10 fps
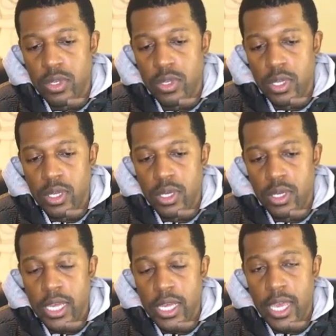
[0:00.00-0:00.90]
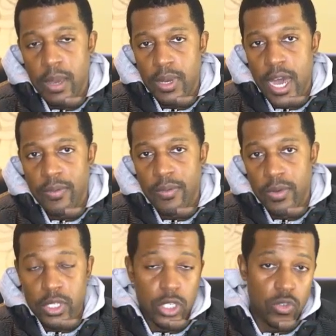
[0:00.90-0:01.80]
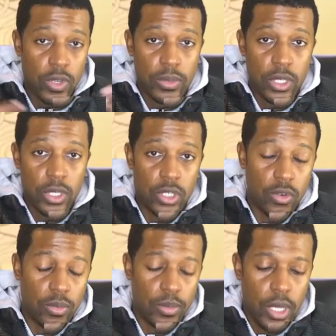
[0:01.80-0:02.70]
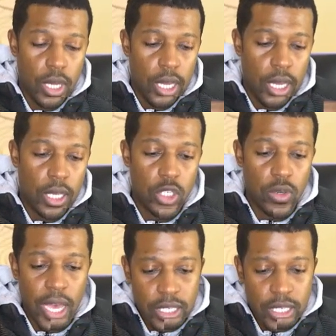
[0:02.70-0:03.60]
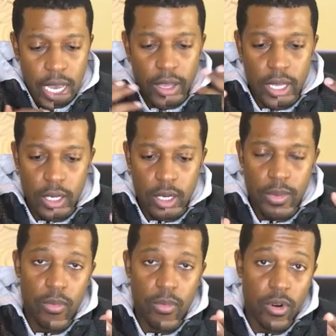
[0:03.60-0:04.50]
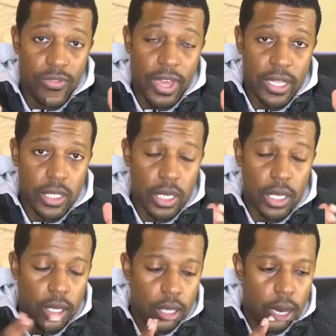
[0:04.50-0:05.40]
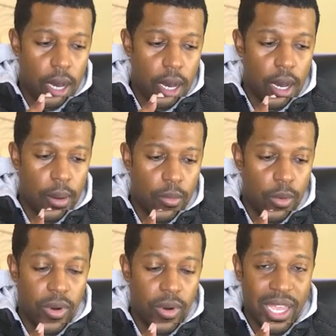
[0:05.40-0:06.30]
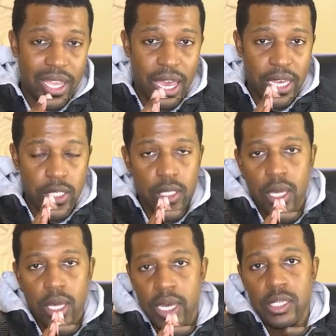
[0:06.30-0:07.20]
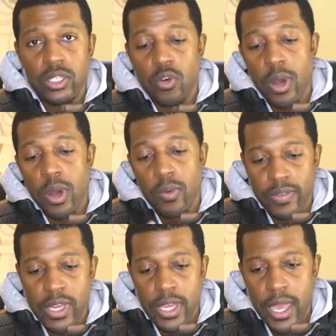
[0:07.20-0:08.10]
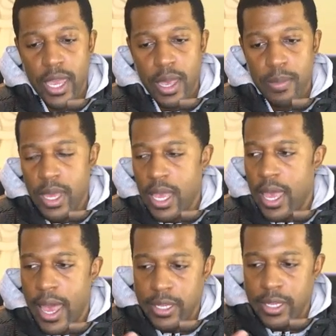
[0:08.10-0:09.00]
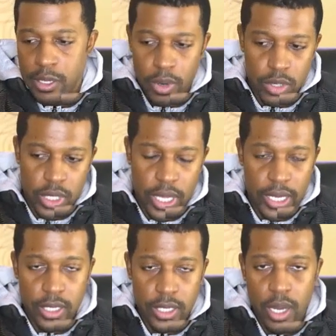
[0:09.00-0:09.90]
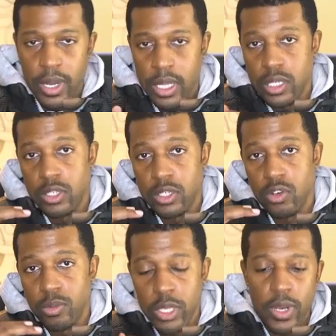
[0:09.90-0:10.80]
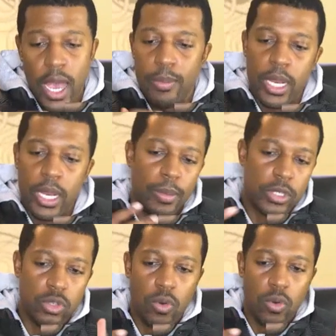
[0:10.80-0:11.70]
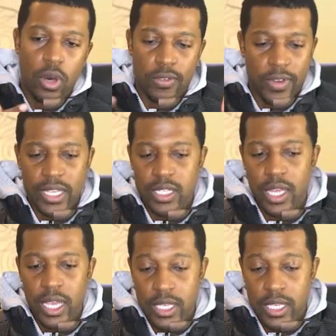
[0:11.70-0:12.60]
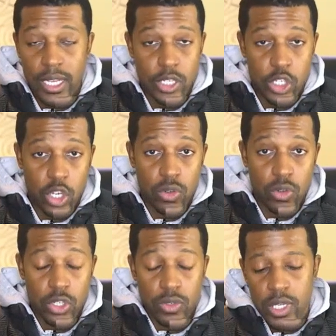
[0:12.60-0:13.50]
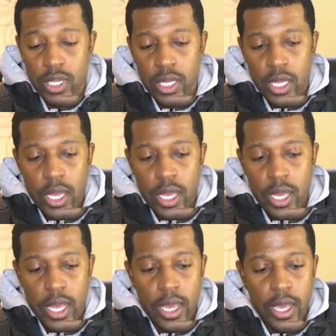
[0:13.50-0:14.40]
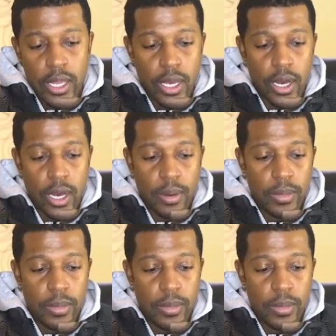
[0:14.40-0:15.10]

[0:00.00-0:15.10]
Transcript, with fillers: the Ecamm Live, which can stream to Zoom. And so that's how you can get a little bit more fancy. Um, we're bringing guests into Zoom by way of Ecamm as opposed to guests coming into Zoom and you not being able to do all the fancy things that I just showed you and um, and it's